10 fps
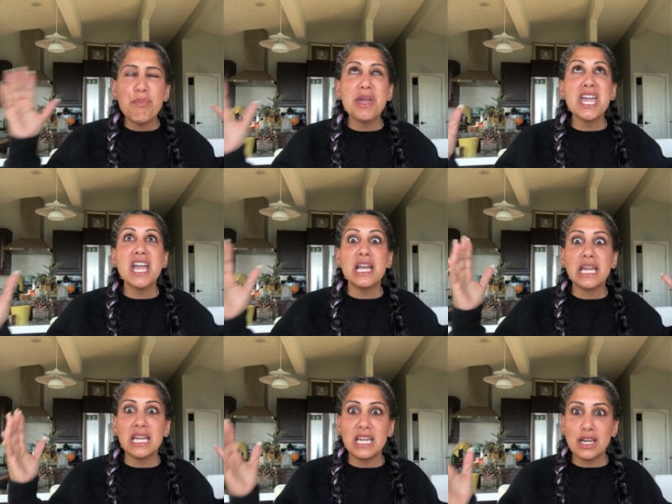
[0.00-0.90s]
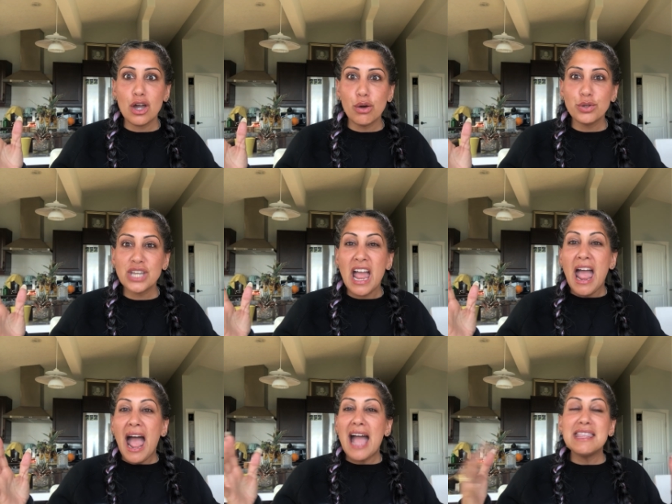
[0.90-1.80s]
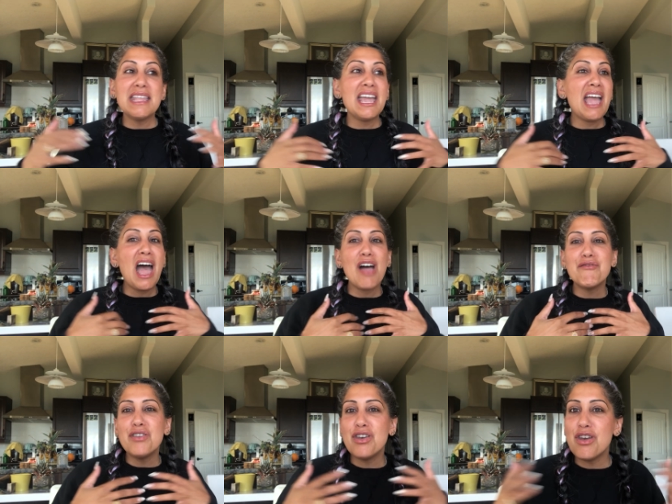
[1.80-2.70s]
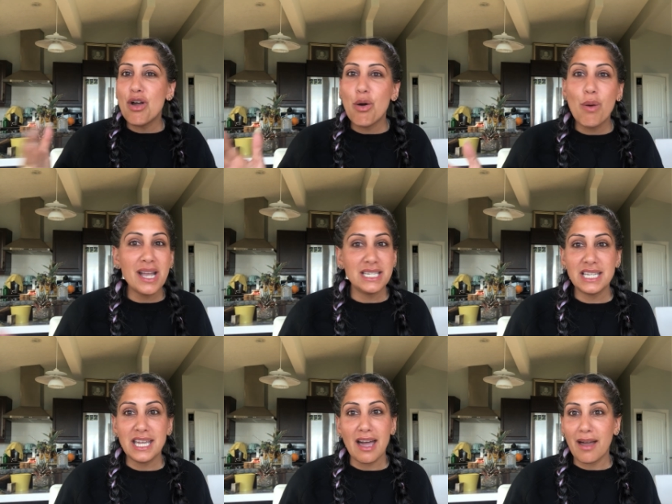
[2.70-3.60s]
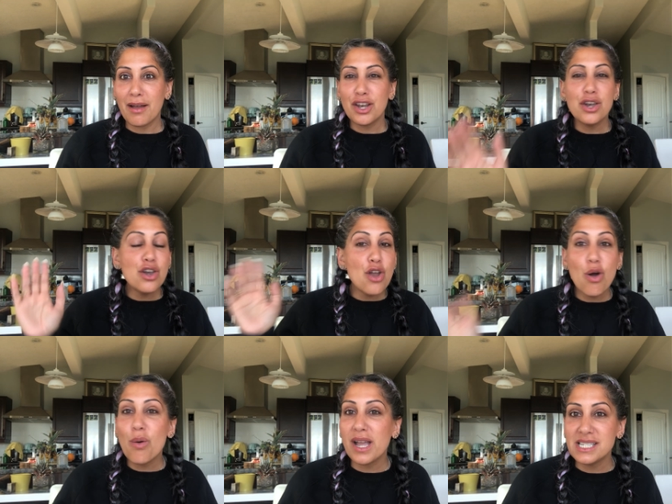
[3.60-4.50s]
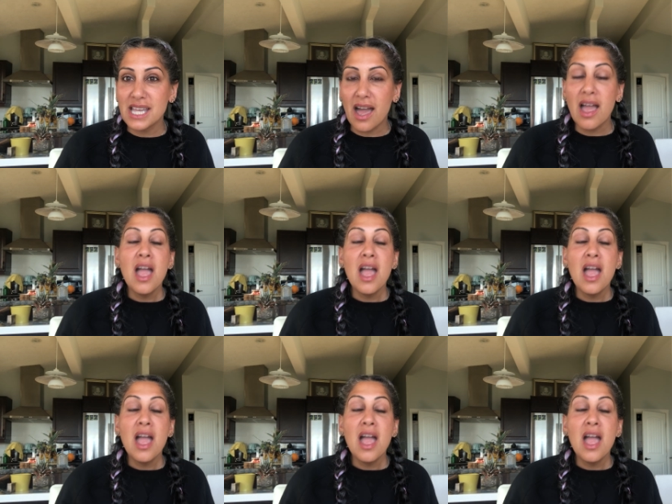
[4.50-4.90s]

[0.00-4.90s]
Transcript: big egos, and they have no idea, no idea.